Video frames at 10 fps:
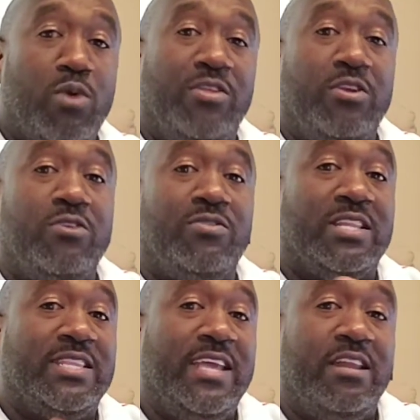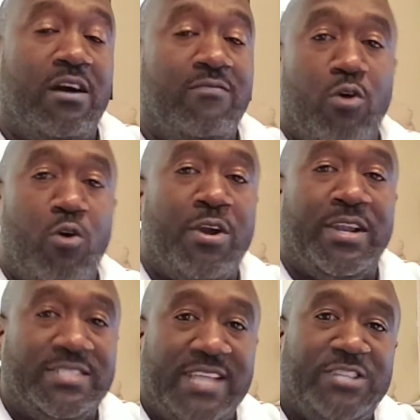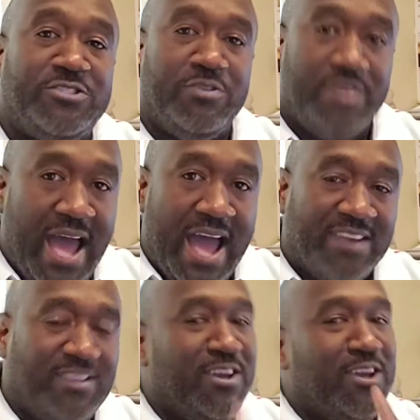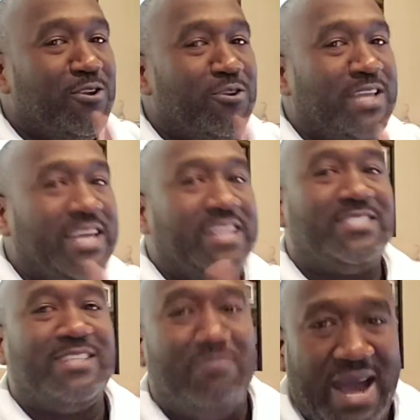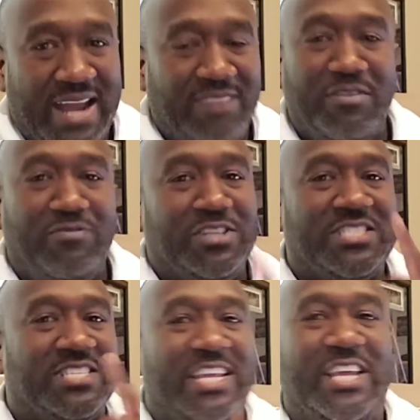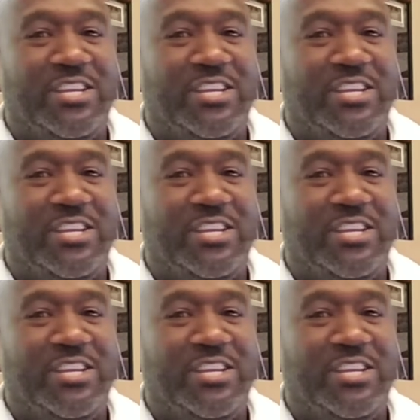Whether you're the leader of an organization or not, you're leading somebody, even if you're just